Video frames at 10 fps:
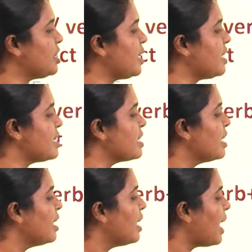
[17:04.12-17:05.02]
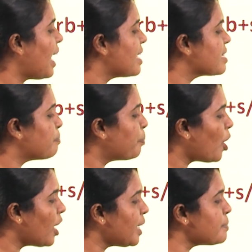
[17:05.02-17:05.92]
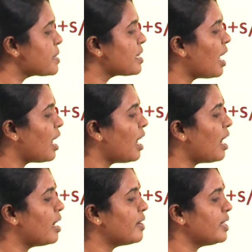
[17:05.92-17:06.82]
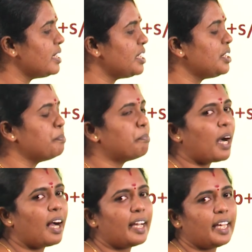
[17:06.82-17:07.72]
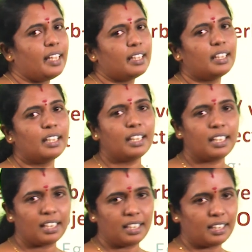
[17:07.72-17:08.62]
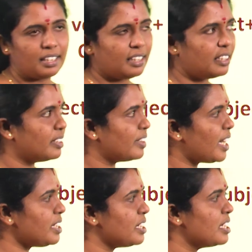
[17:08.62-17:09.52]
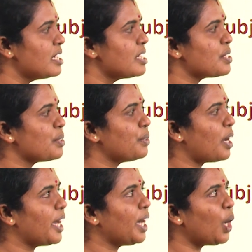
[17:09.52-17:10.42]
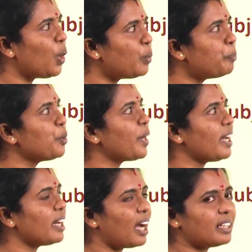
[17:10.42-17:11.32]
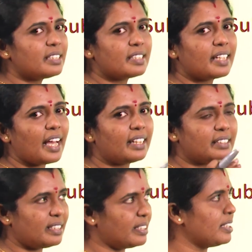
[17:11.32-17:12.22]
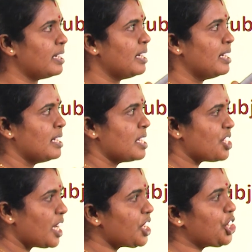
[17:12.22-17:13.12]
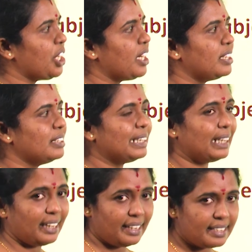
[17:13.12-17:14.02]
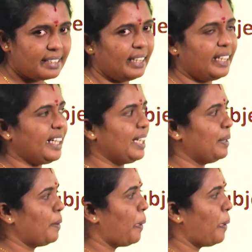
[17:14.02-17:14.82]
this as poems are written by her. Right? So, I hope you can understand this section easily.